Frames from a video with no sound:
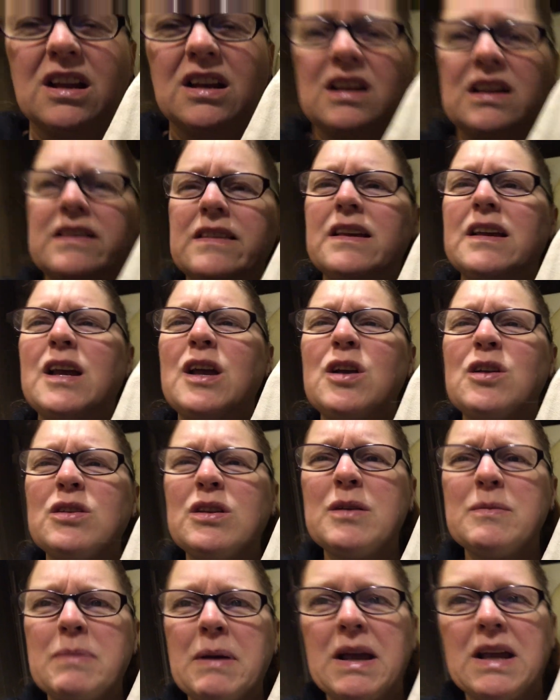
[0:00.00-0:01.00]
and I think I
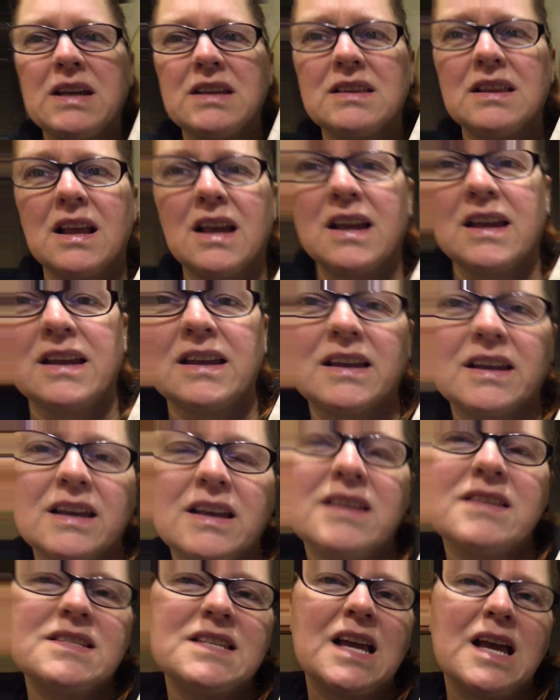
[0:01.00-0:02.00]
only paid like
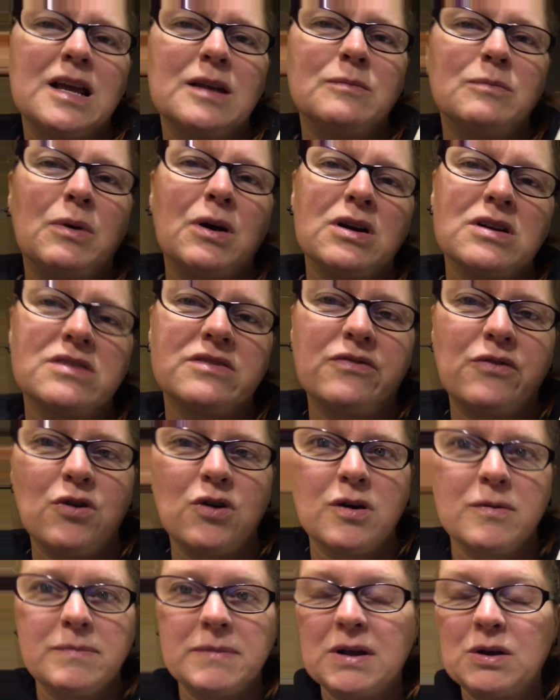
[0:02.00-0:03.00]
10 bucks
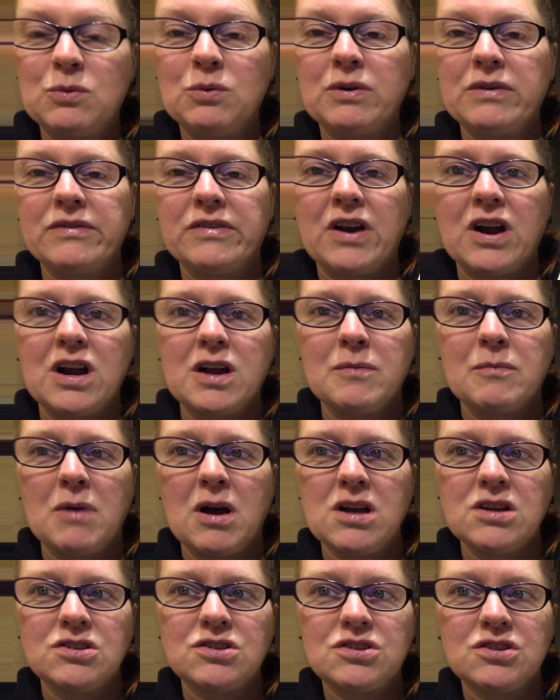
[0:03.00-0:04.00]
for them. They weren't very
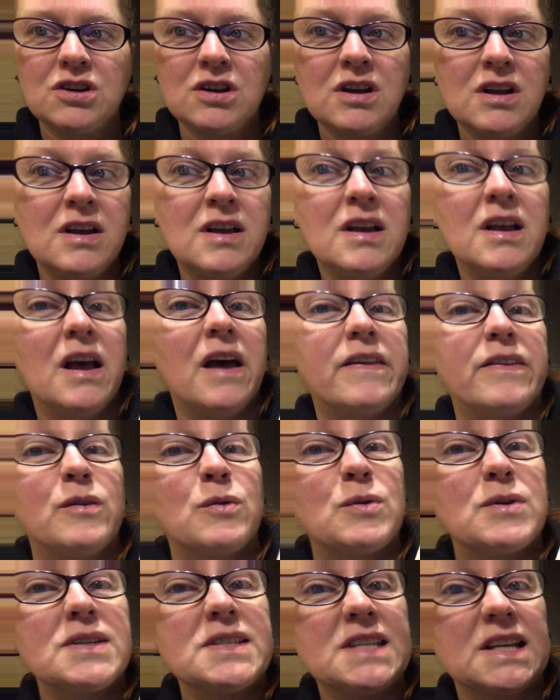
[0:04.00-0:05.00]
much. And there
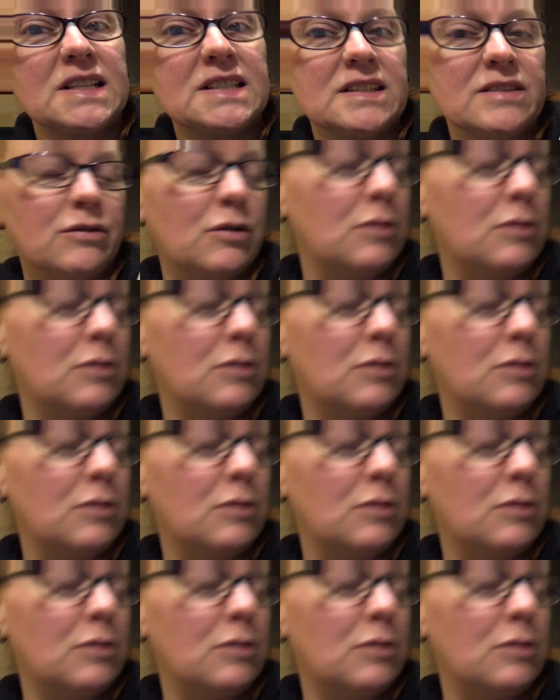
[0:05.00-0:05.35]
were 6 of